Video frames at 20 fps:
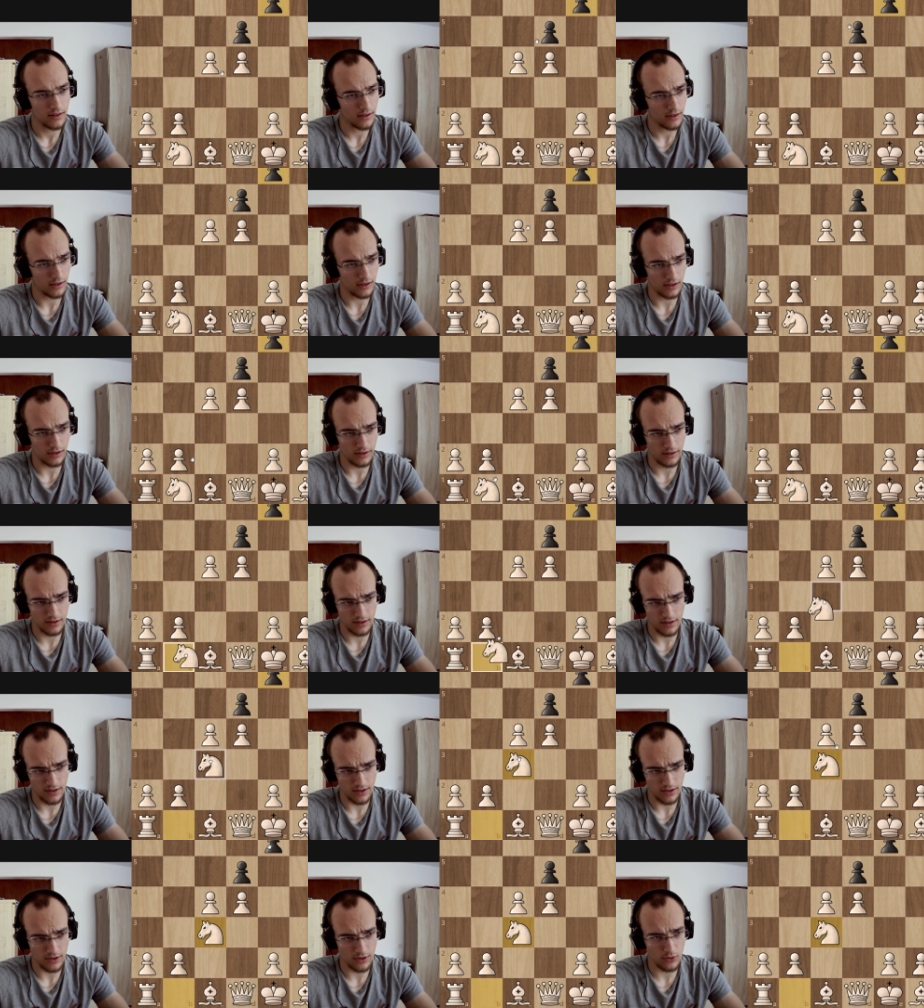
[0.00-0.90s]
Uh,
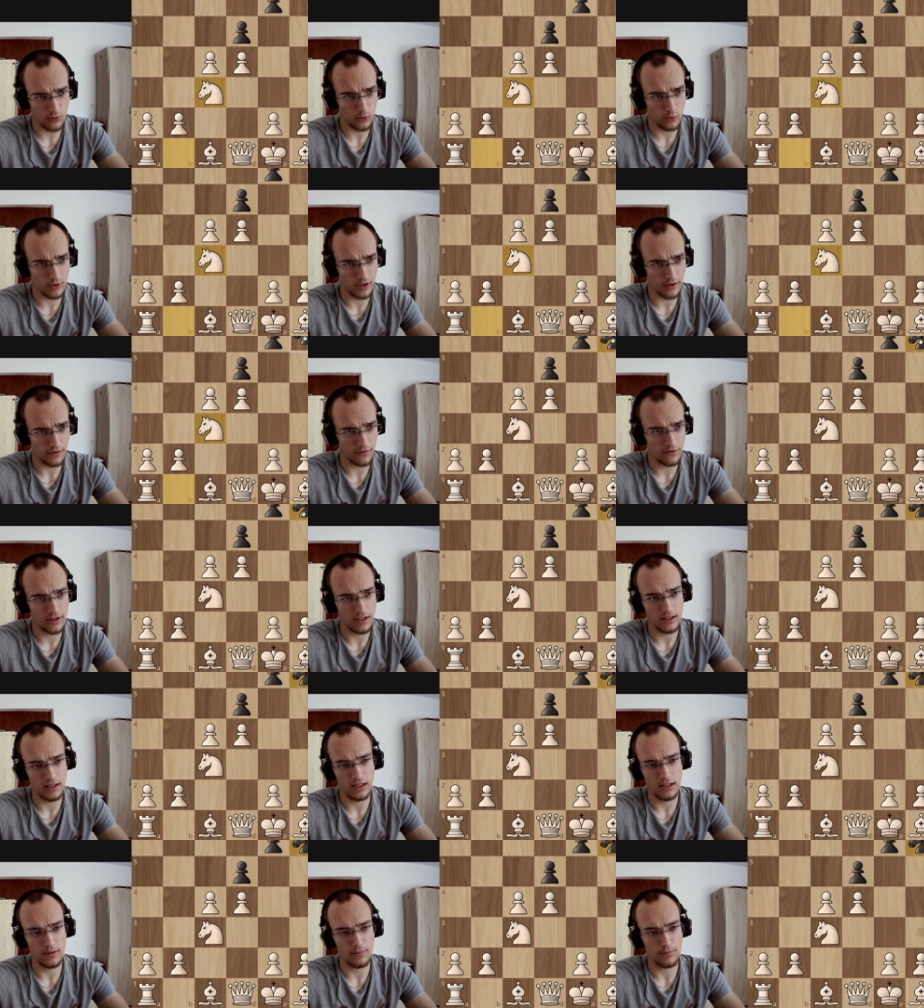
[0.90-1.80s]
this is one of
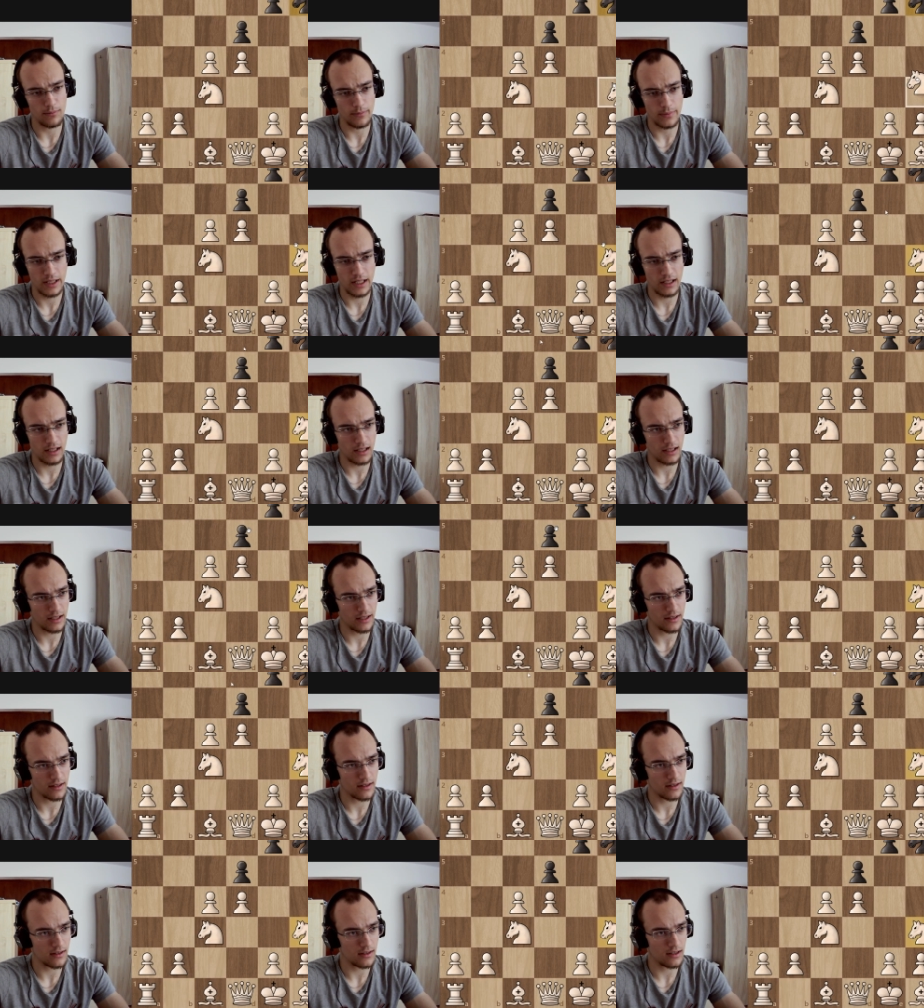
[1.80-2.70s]
the main
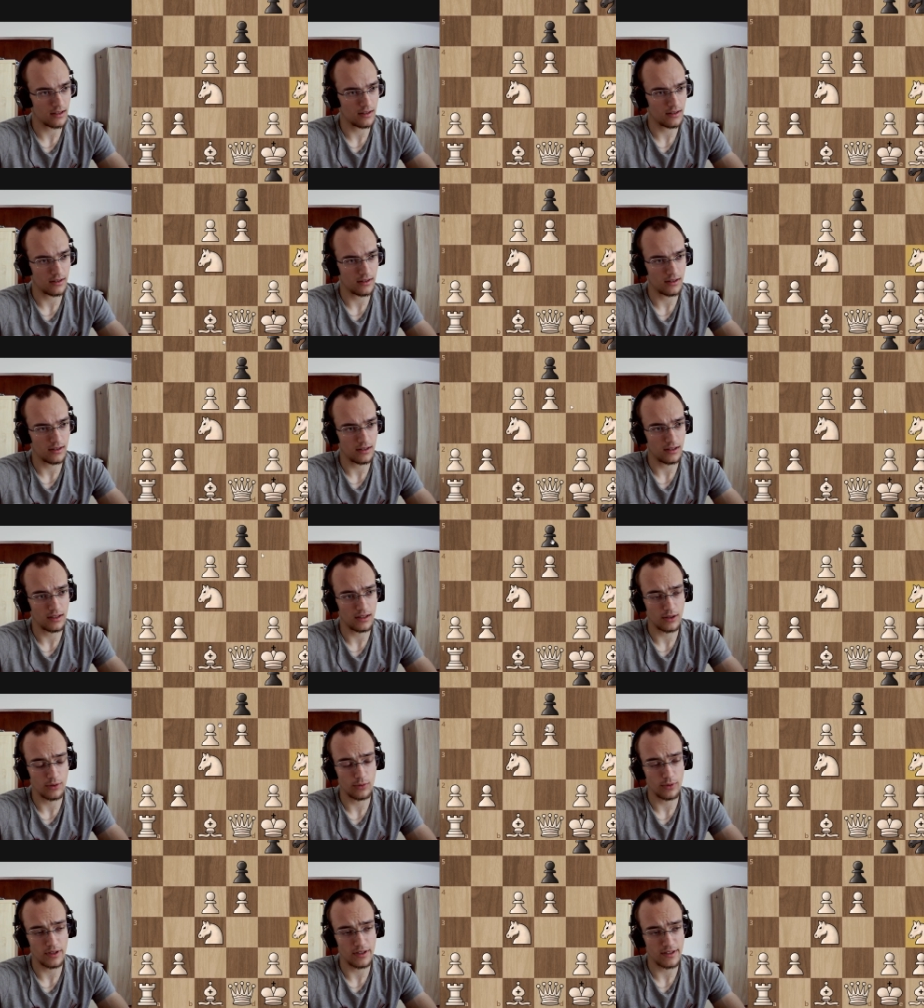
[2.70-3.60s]
lines in the
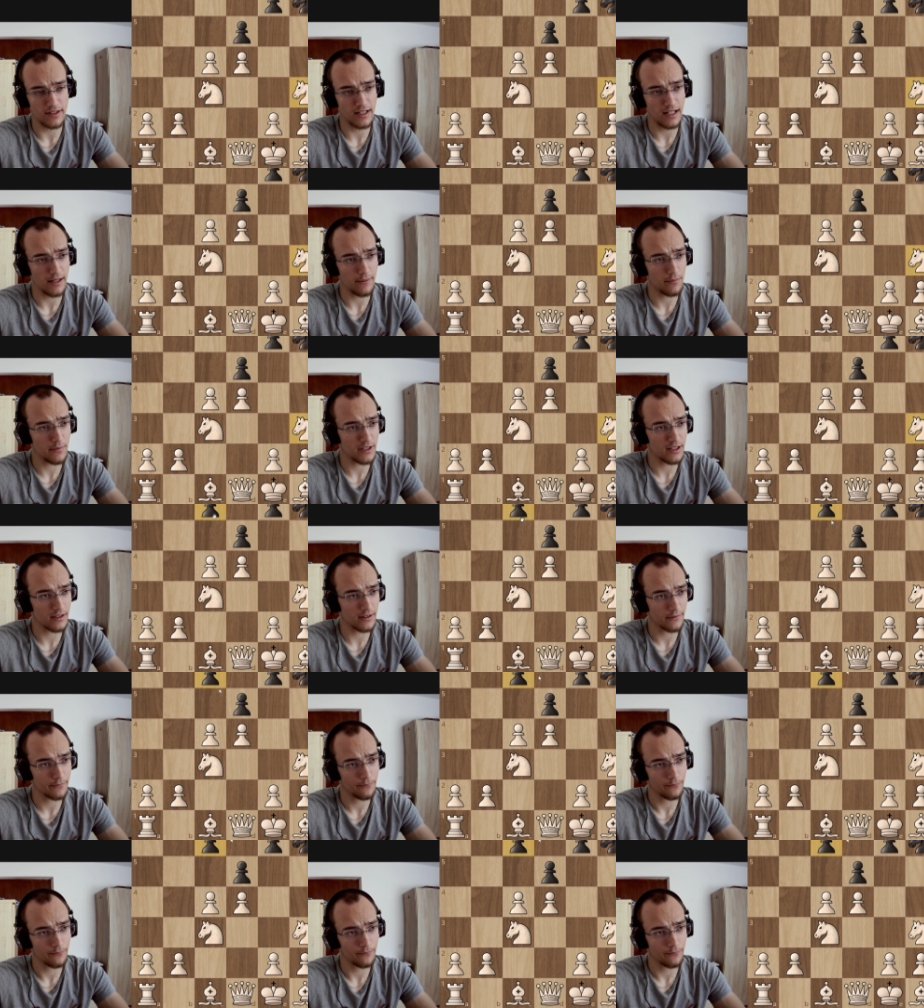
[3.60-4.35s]
Queen's Gambit.